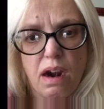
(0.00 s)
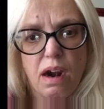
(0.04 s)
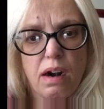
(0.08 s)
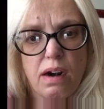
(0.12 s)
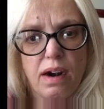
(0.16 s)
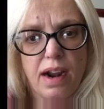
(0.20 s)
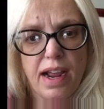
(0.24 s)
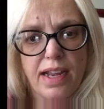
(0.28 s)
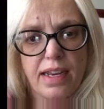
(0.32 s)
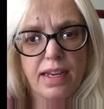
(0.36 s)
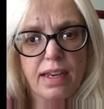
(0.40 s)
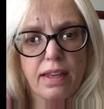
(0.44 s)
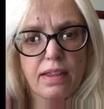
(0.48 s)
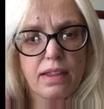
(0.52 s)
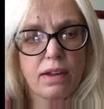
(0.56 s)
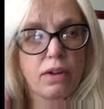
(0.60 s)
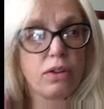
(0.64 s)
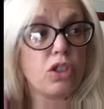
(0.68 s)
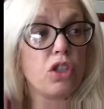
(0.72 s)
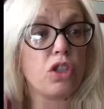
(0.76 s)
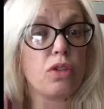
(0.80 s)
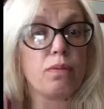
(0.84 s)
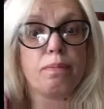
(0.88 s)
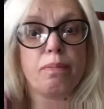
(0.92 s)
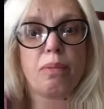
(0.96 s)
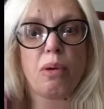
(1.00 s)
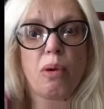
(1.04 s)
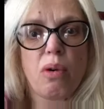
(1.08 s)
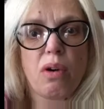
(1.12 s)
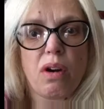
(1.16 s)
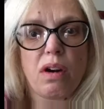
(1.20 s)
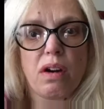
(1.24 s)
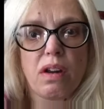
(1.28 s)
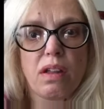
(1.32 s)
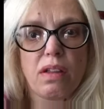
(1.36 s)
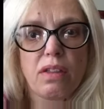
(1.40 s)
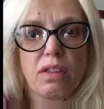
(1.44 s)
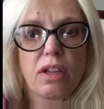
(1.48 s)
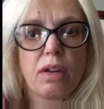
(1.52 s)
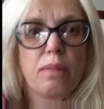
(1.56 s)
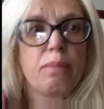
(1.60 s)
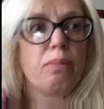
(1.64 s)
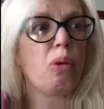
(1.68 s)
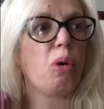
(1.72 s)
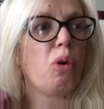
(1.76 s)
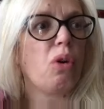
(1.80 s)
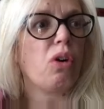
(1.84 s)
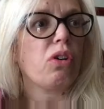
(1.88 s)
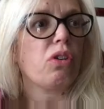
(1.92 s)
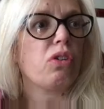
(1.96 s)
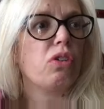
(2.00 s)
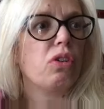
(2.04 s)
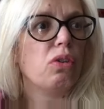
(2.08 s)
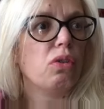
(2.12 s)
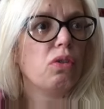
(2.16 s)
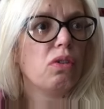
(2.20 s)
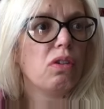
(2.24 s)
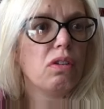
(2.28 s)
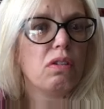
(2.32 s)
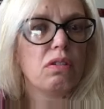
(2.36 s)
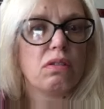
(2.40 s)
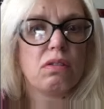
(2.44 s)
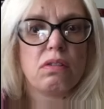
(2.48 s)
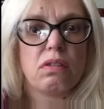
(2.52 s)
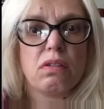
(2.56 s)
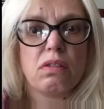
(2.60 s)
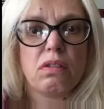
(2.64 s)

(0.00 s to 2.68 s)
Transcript: all right they're just born they're born cool